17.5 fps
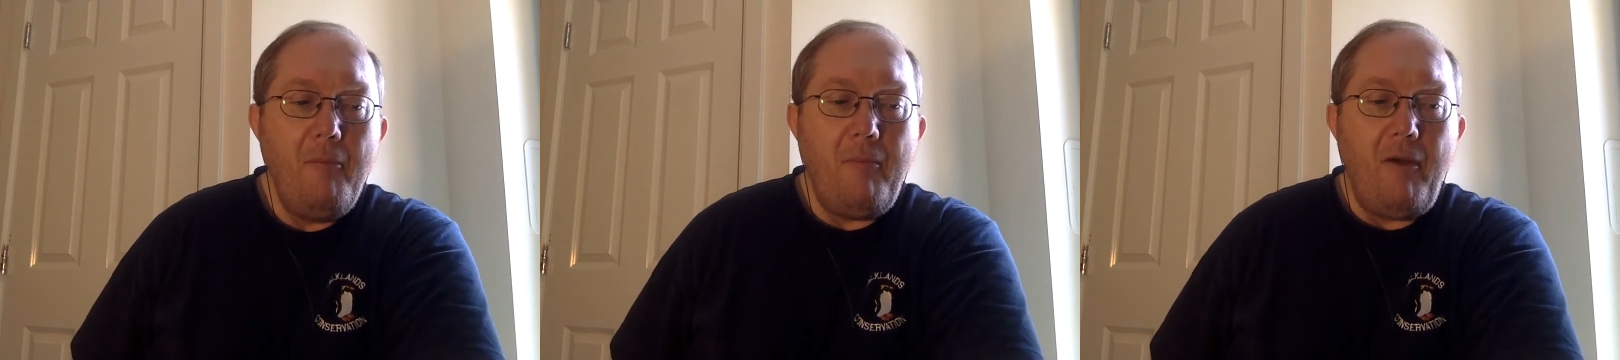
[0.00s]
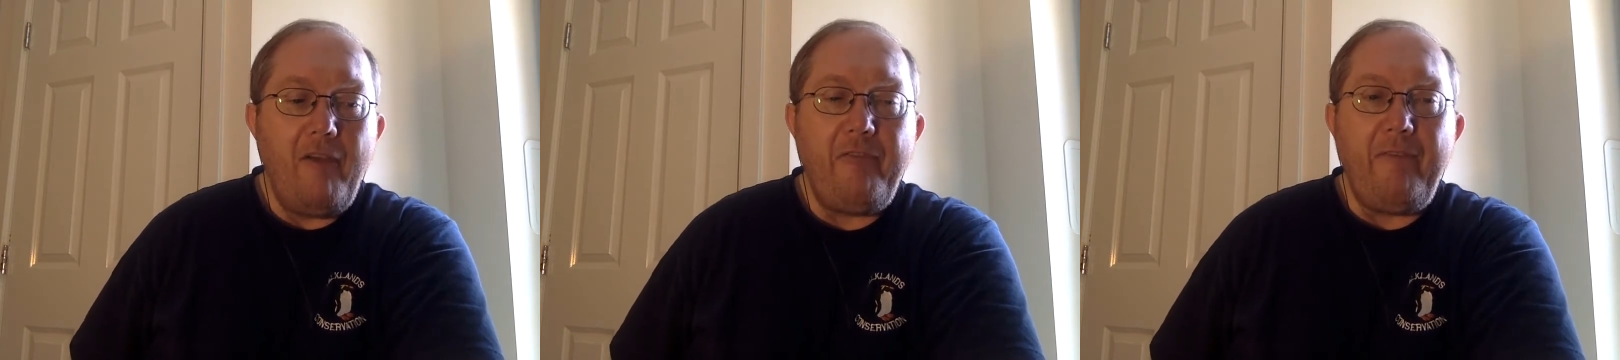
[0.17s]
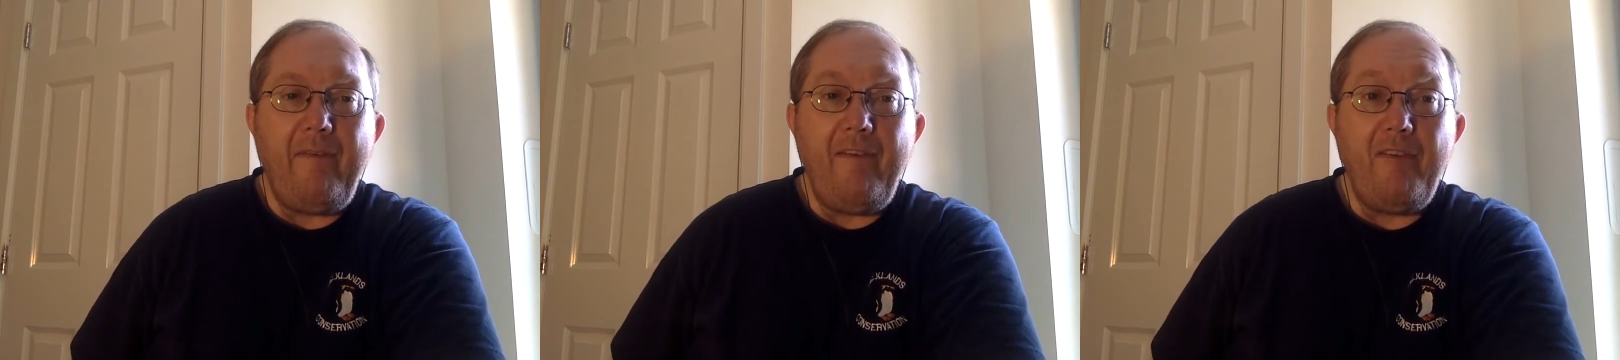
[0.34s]

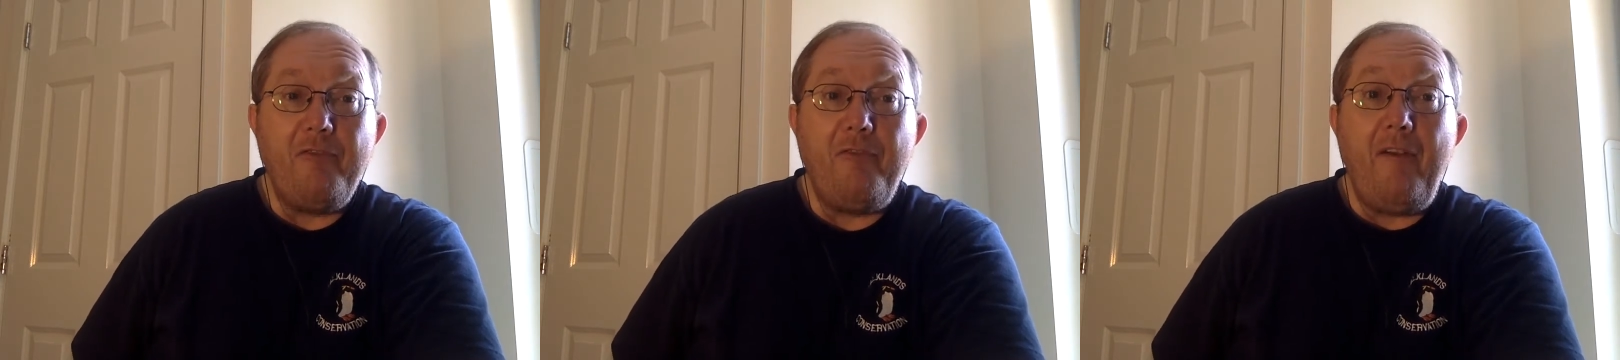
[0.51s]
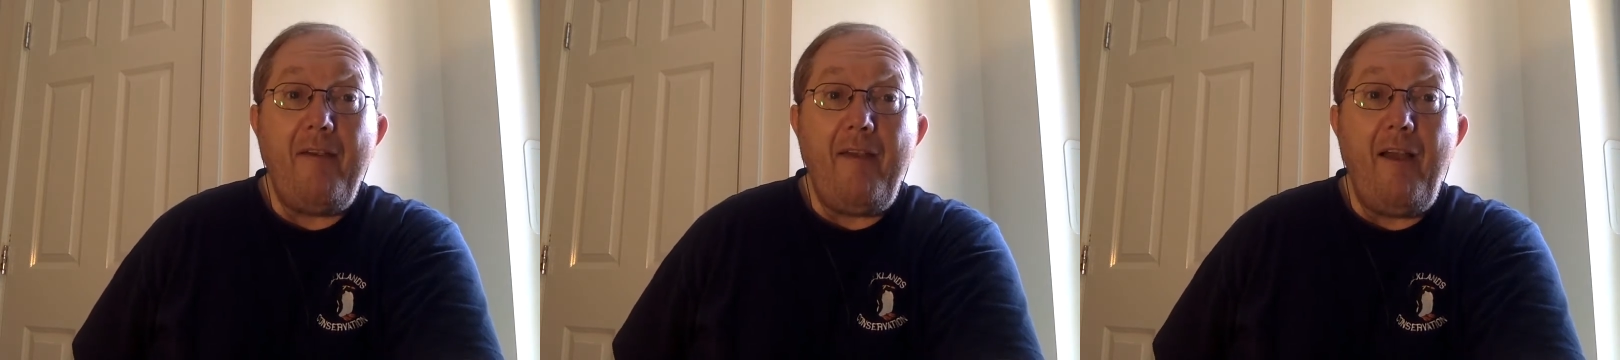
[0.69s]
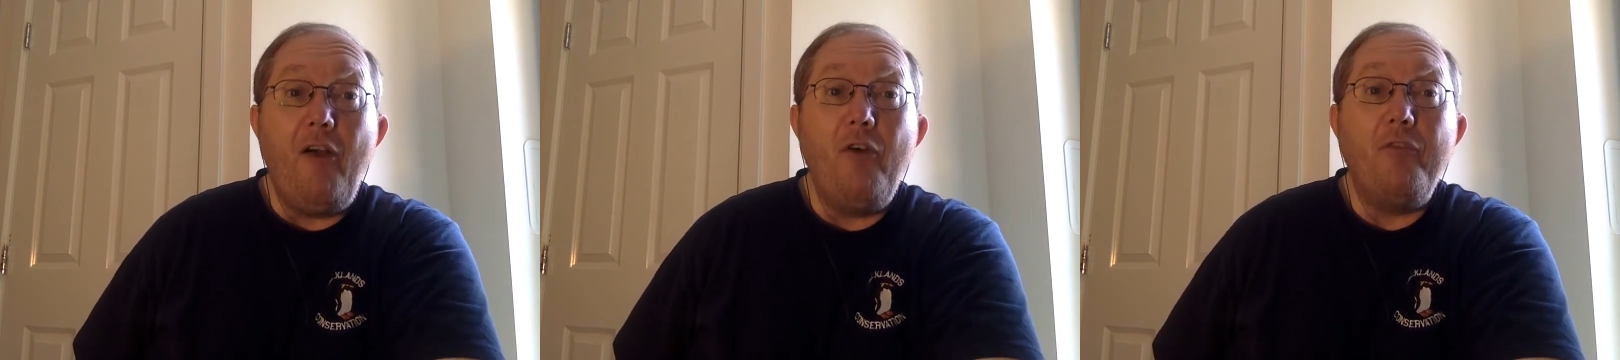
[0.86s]
I think it's
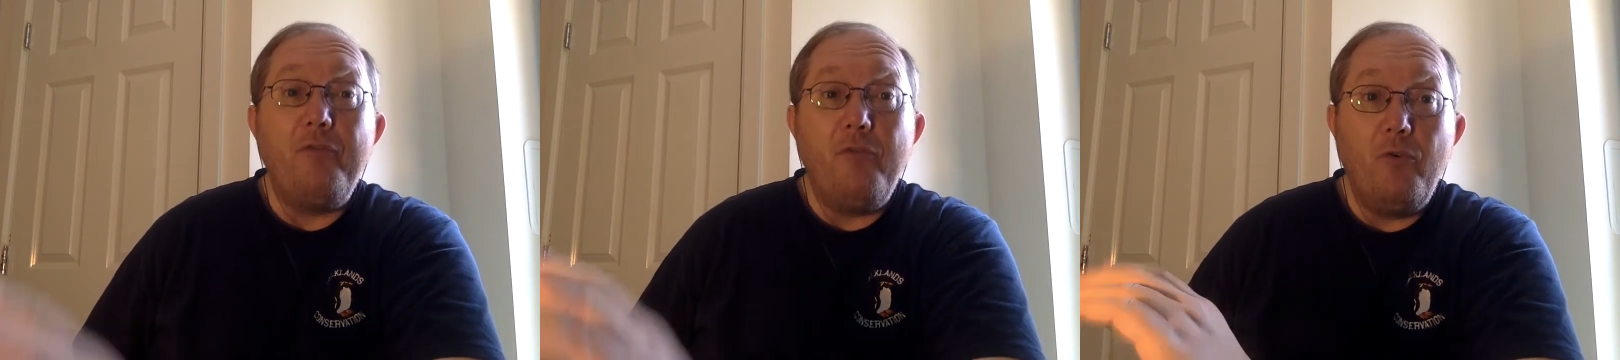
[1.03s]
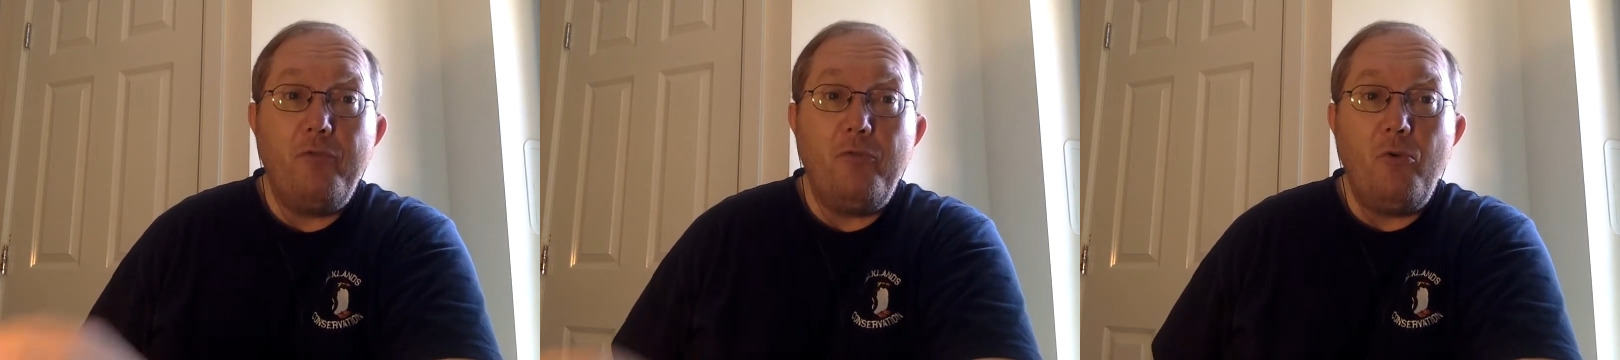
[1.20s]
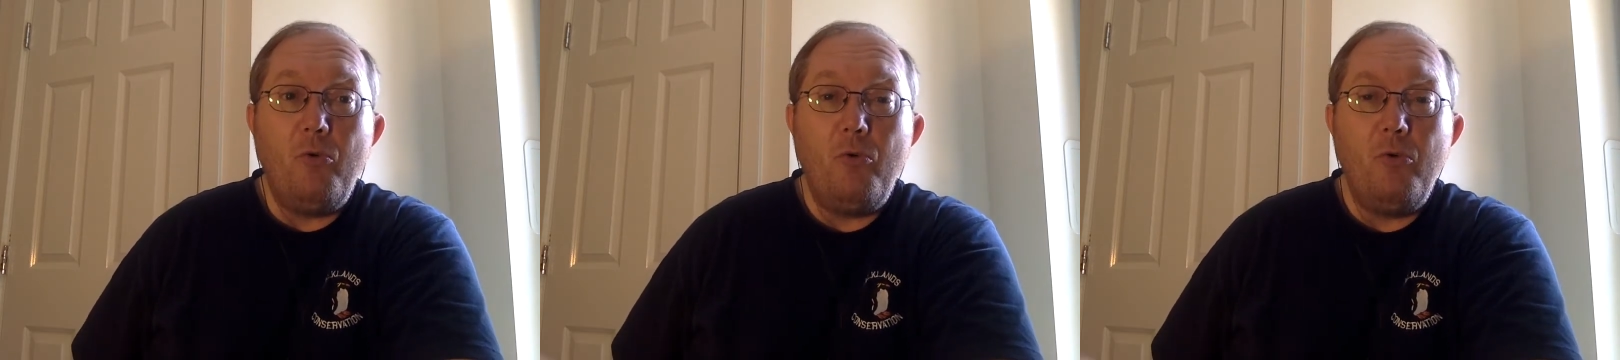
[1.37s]
very
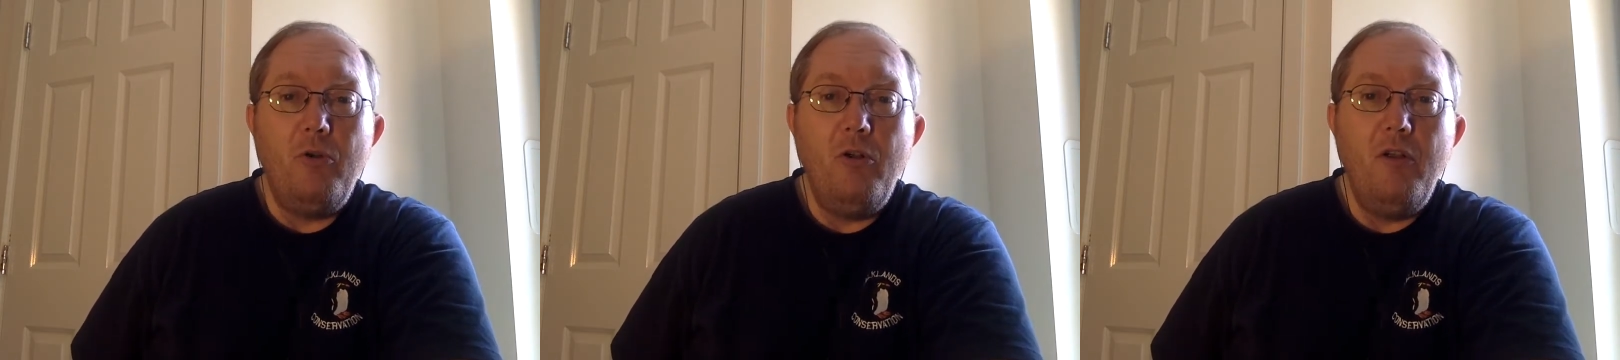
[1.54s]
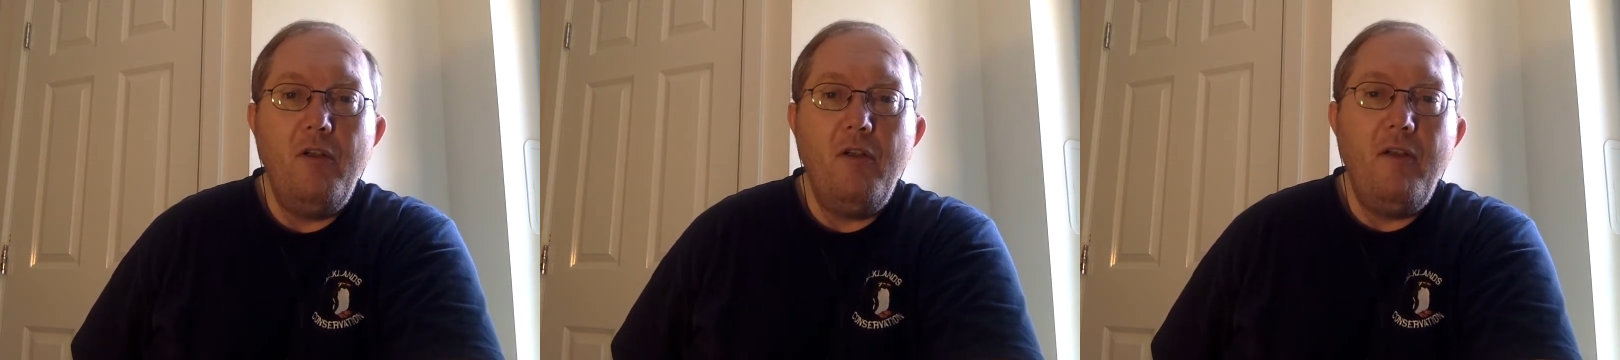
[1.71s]
helpful for